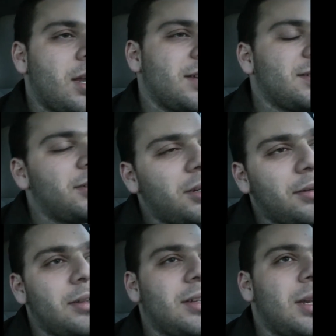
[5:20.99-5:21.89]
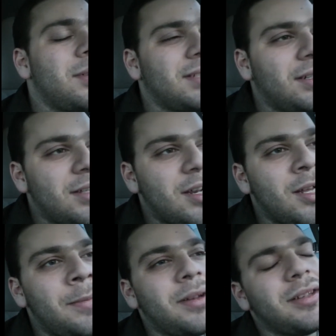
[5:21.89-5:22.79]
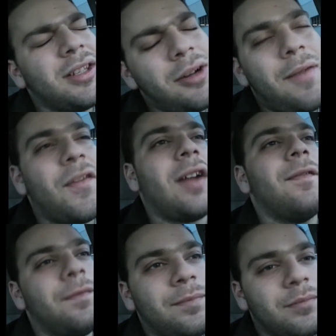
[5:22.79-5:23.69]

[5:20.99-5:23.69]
And I said, no, and I wasn't gonna let him, and I was like, you know what, fine,